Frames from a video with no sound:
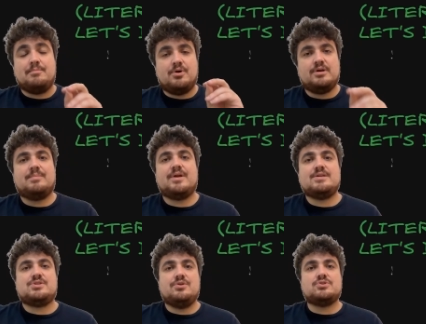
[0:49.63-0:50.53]
Now,
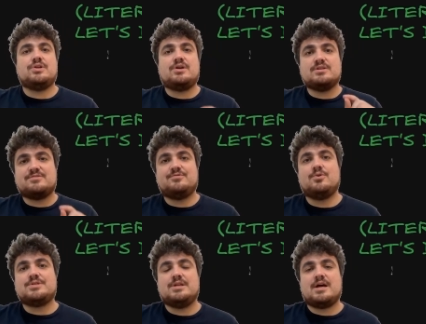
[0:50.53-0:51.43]
boilerplates usually cost
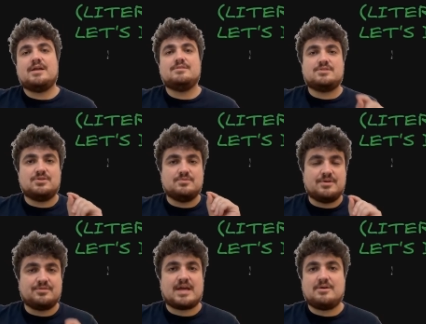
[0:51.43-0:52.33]
$49
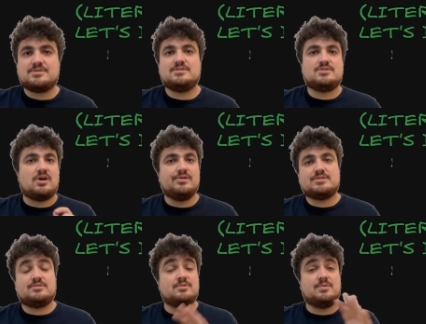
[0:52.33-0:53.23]
to
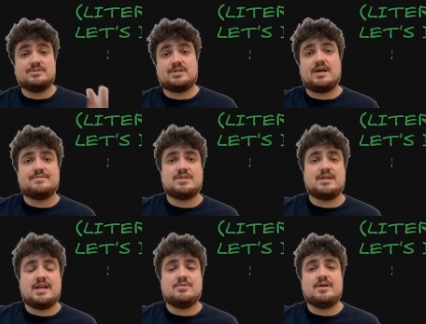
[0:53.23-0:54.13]
$1,000, the ones that I've
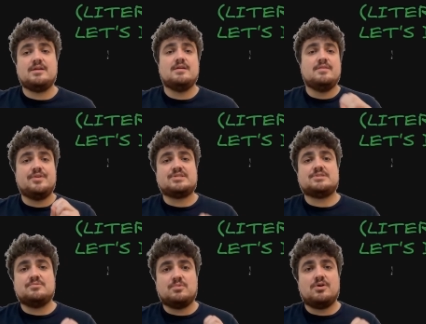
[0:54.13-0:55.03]
seen anyway.
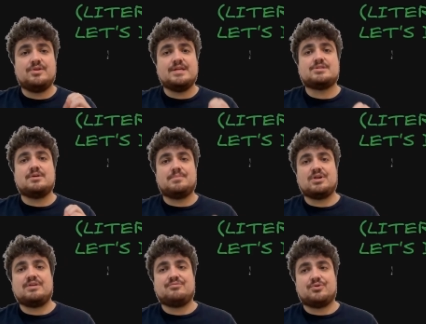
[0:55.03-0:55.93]
This one is
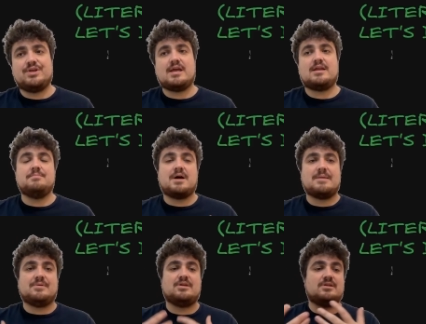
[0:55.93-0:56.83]
completely free, and in
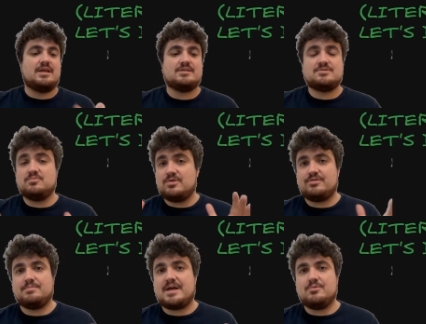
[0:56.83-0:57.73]
my opinion, it's
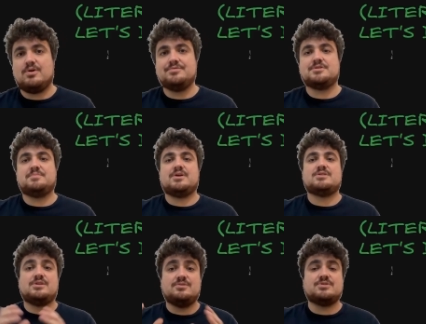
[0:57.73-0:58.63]
one of the better ones
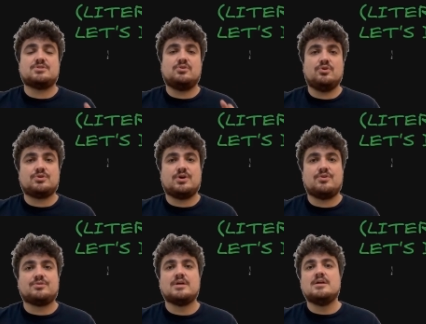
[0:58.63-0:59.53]
because it uses Claude
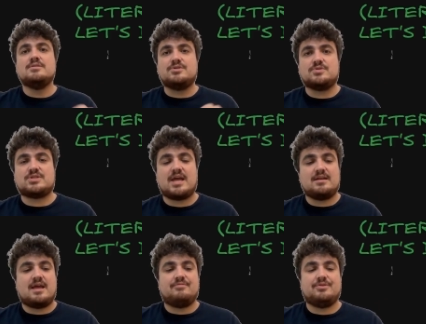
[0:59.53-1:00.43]
code to
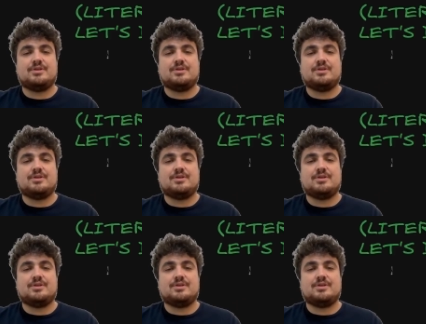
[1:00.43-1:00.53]
set